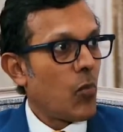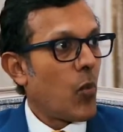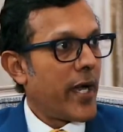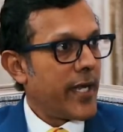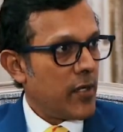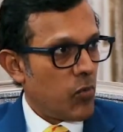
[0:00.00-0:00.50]
and
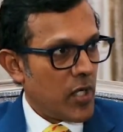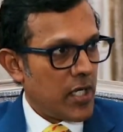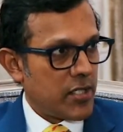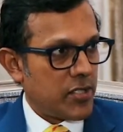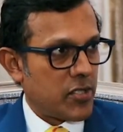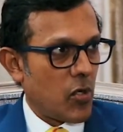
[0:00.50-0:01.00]
why it
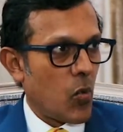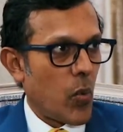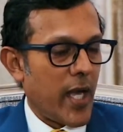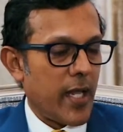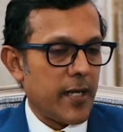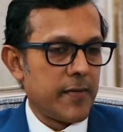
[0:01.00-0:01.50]
works so
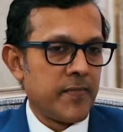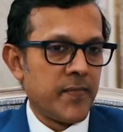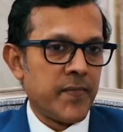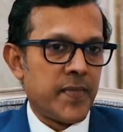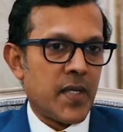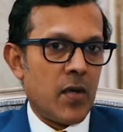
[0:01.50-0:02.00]
well.
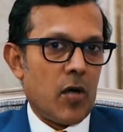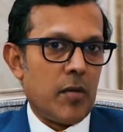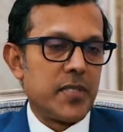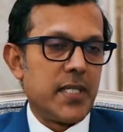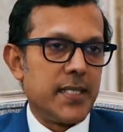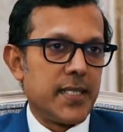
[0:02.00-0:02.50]
Mm-hmm.
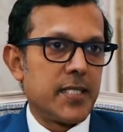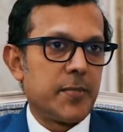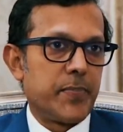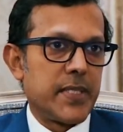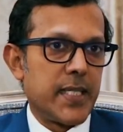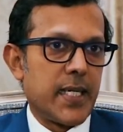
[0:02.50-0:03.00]
Obviously, this
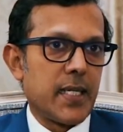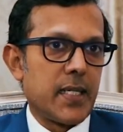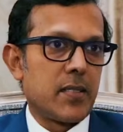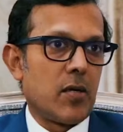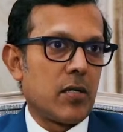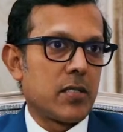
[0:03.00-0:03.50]

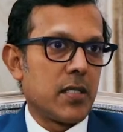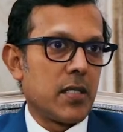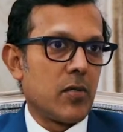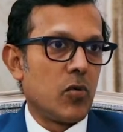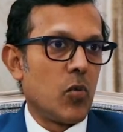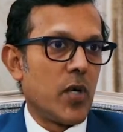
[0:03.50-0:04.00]
particular
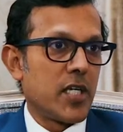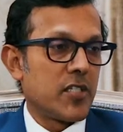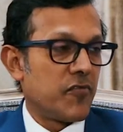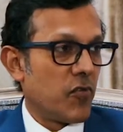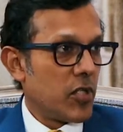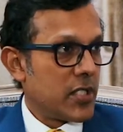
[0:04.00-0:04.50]
doctor who
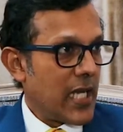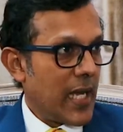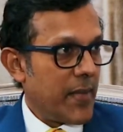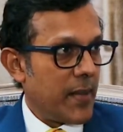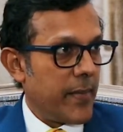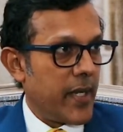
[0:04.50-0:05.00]
works
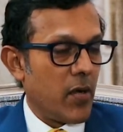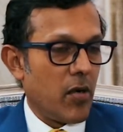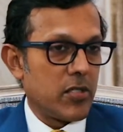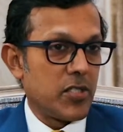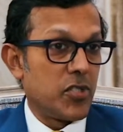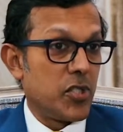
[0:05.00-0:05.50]
full-time at
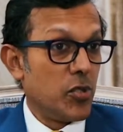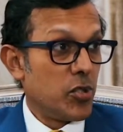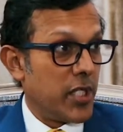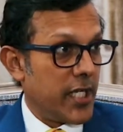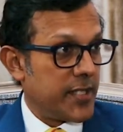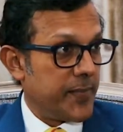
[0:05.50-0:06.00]
MIOT is
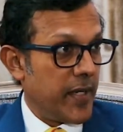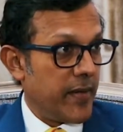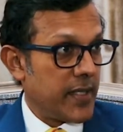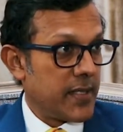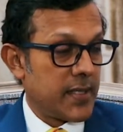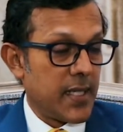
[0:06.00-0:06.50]
hugely
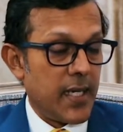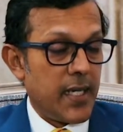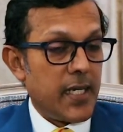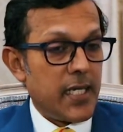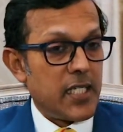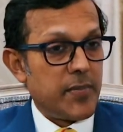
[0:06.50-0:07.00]
experienced.
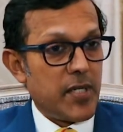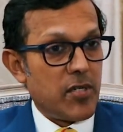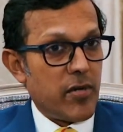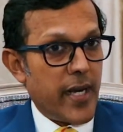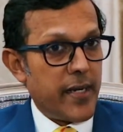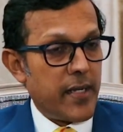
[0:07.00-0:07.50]
He's been
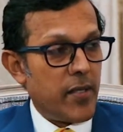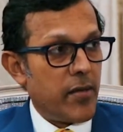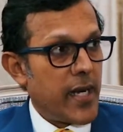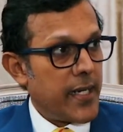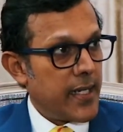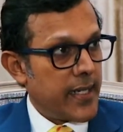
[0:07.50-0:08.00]
trained in the
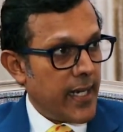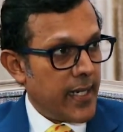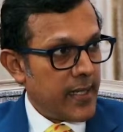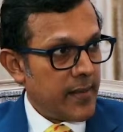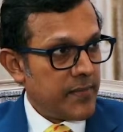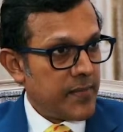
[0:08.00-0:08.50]
United
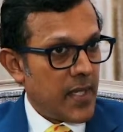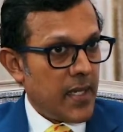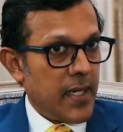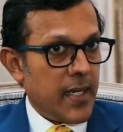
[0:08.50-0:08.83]
Kingdom.